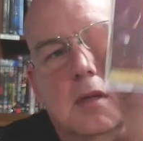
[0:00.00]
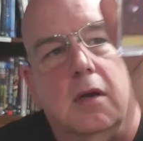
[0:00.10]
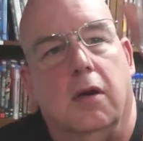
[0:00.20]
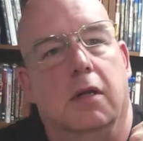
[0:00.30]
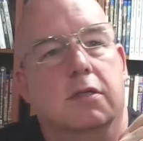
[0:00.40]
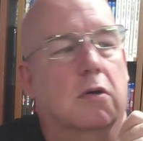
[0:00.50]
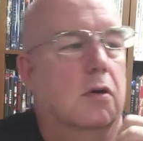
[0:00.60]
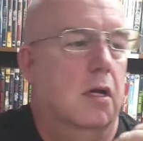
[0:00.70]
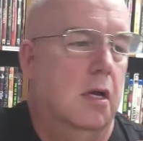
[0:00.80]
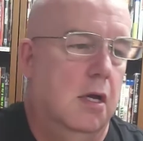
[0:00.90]
All right, so
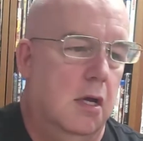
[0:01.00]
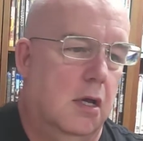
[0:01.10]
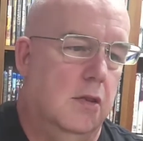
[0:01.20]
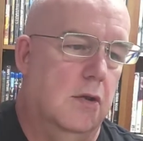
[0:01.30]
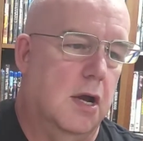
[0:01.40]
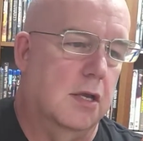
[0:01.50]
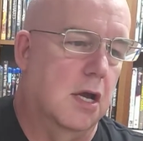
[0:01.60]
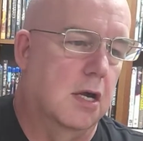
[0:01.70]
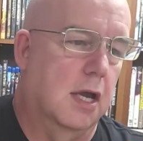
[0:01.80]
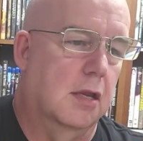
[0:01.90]
they're not
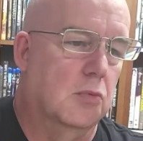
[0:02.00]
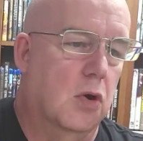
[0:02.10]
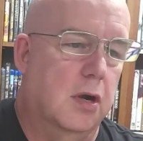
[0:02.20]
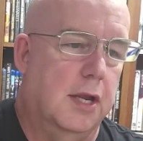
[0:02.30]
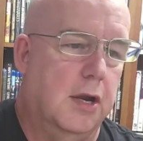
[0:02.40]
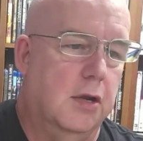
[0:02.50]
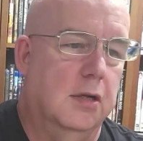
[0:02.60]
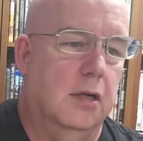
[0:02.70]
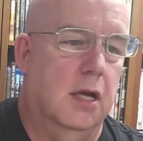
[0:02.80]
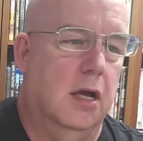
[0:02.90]
young anymore here,
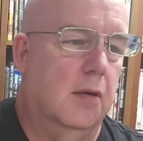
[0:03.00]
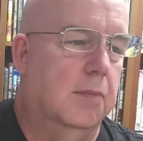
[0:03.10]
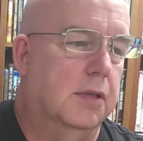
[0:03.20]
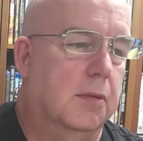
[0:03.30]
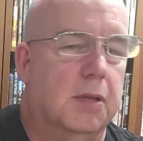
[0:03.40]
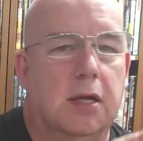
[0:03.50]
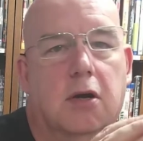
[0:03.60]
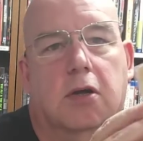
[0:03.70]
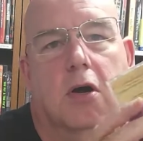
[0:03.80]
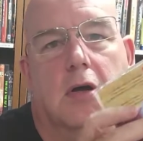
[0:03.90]
but they played
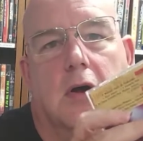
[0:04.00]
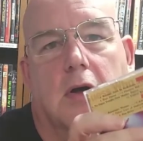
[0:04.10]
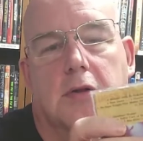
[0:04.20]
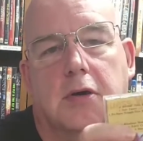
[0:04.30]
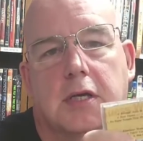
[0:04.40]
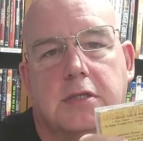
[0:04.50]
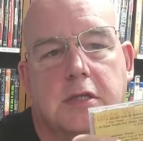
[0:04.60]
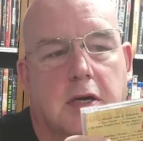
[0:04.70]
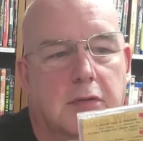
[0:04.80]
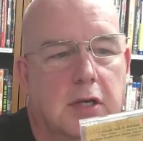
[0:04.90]
all their hits
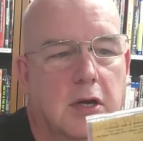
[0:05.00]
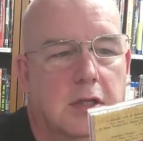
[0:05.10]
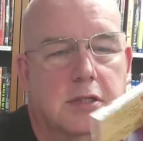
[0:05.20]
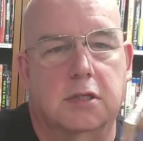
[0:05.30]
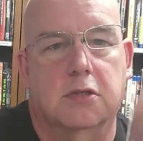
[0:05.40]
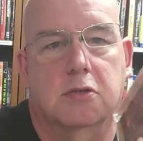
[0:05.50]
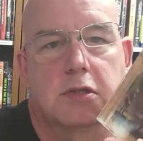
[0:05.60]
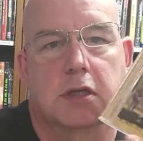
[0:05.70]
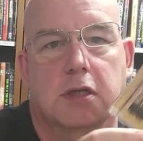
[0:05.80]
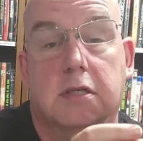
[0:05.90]
and everything on this in 2
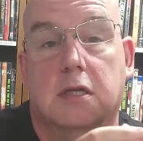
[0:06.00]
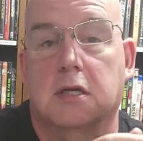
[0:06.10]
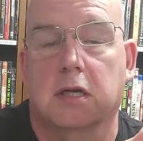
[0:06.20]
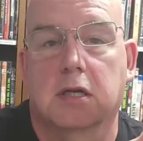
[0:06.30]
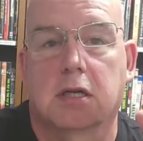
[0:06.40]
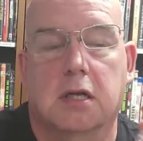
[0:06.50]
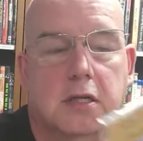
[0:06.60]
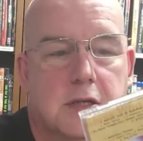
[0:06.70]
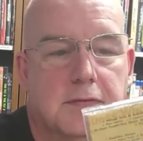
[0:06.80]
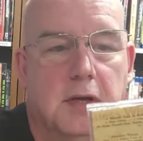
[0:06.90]
CDs, and
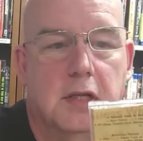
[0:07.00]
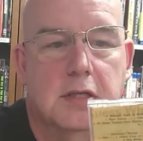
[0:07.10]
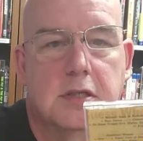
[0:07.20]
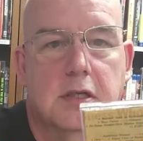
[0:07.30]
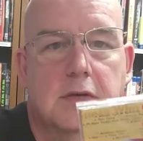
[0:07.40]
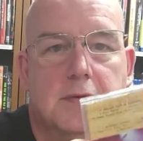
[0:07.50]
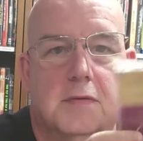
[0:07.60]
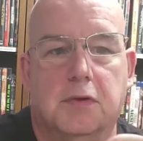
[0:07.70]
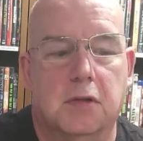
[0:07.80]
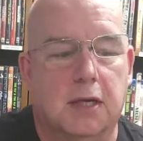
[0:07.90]
it's a fun listen
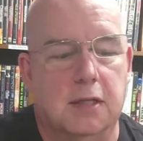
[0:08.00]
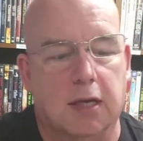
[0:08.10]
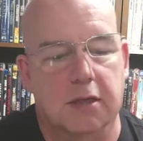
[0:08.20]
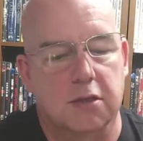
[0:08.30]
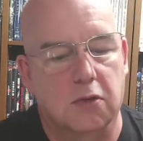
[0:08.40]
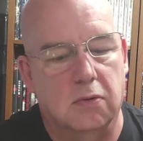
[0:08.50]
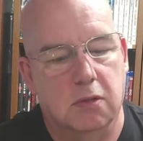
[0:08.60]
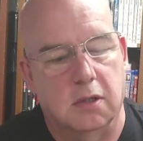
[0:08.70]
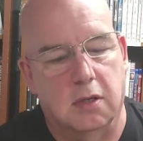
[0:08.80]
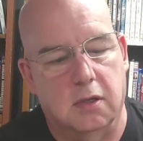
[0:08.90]
if you like the Guess Who.
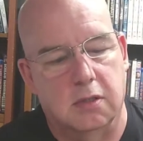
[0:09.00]
All right,